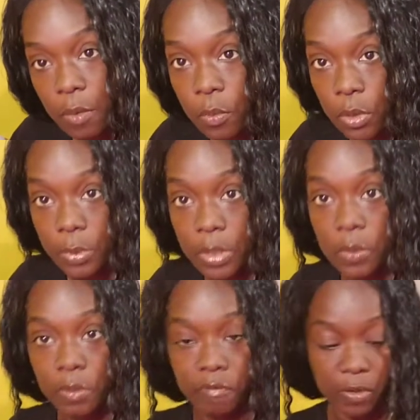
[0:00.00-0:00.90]
I will be
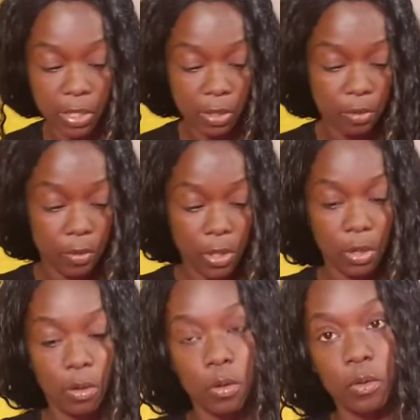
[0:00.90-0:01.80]
doing a video
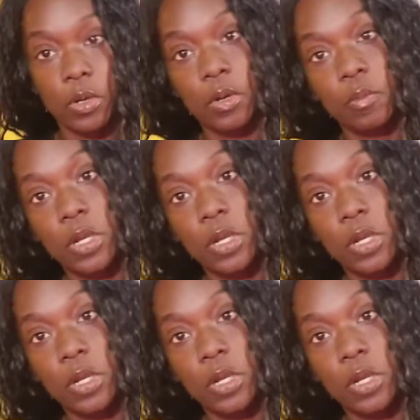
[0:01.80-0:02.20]
on